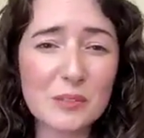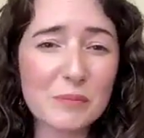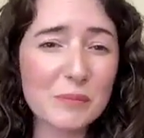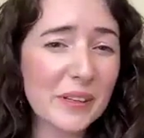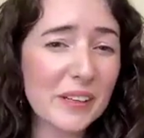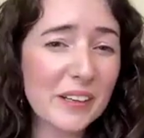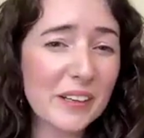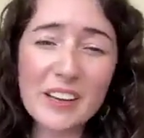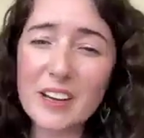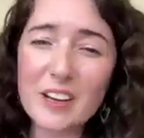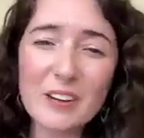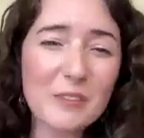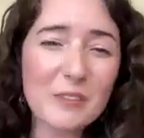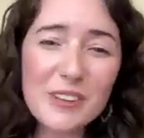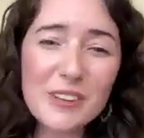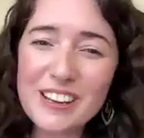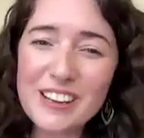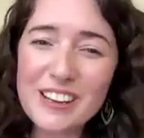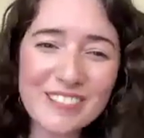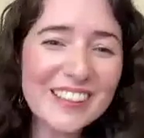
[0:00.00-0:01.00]
but
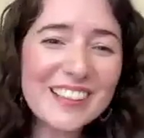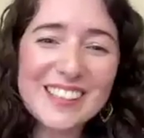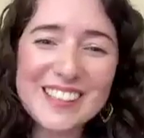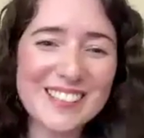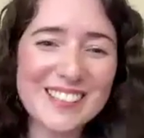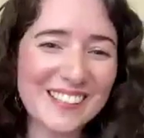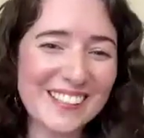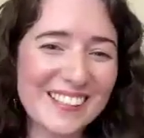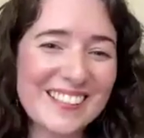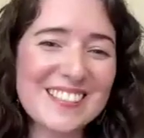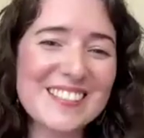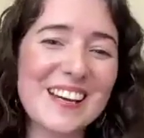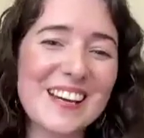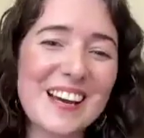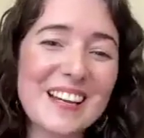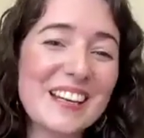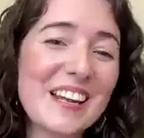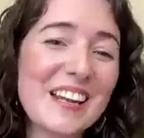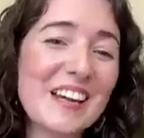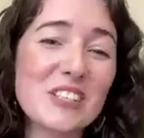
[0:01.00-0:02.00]
whatever this is,
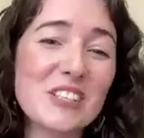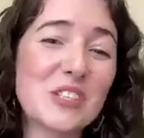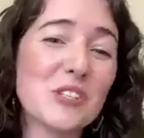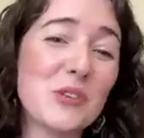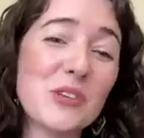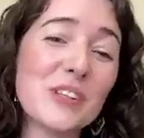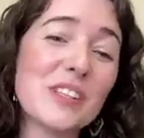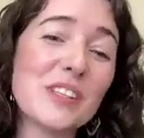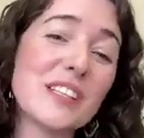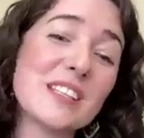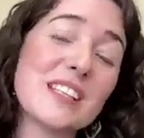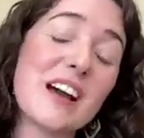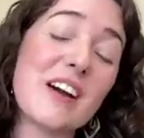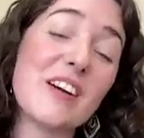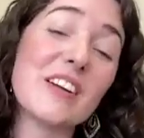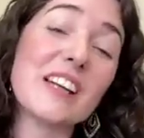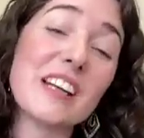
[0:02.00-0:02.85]
I never sought this out.